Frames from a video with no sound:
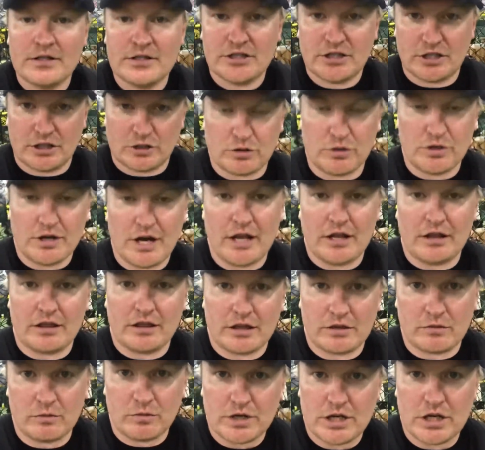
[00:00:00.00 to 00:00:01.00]
to create
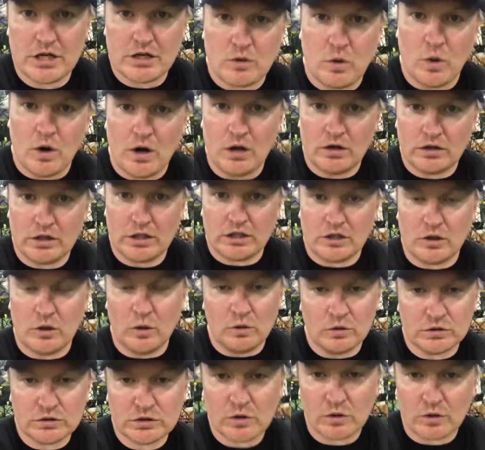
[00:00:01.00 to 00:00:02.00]
3 quality
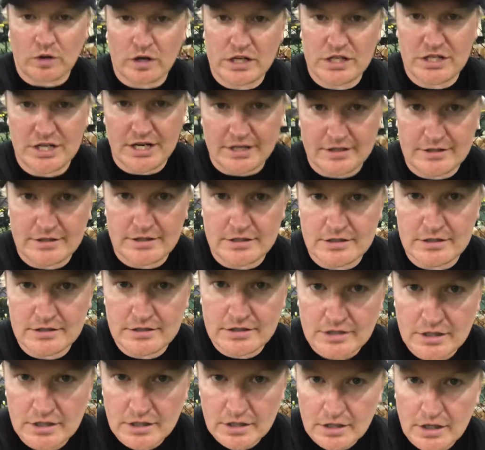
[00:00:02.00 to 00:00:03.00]
goal scoring
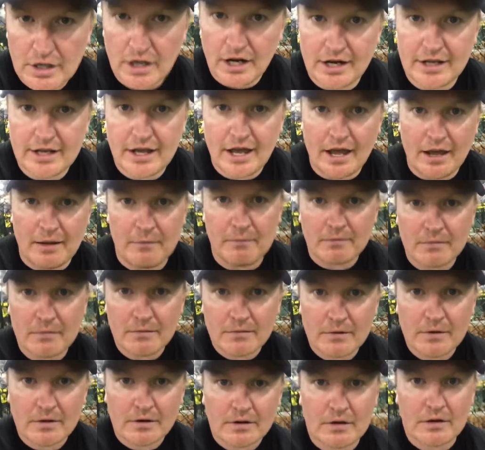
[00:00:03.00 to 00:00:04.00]
chances a game.
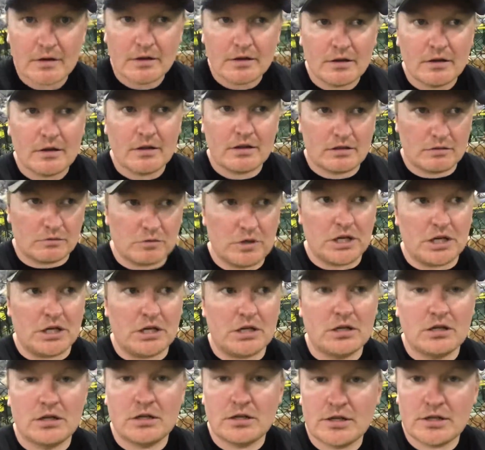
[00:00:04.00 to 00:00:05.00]
3.
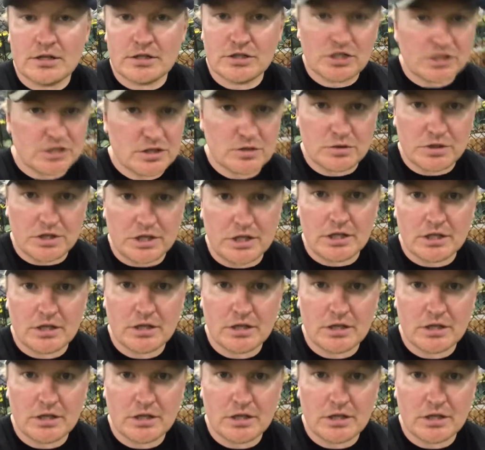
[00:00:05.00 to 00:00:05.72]
Just 3.